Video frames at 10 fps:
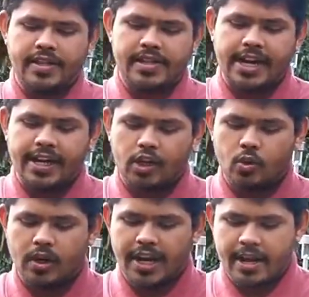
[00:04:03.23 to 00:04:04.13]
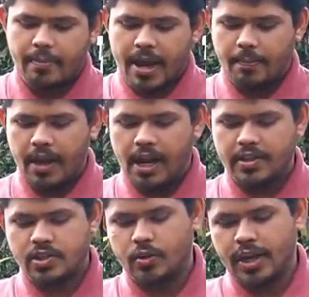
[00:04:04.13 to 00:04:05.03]
decided to clean my
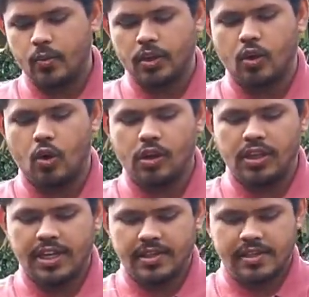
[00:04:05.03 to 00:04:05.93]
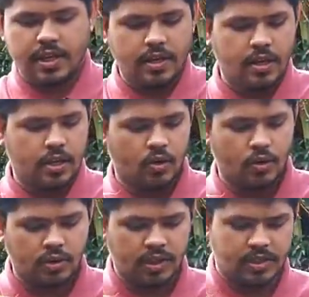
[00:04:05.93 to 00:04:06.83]
plants today with all these
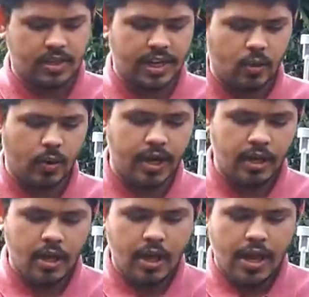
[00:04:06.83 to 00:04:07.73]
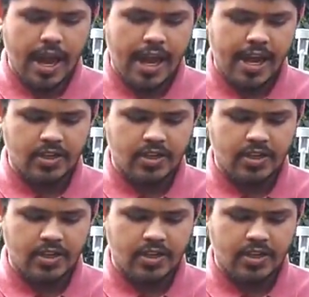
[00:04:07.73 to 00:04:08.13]
this liquid, and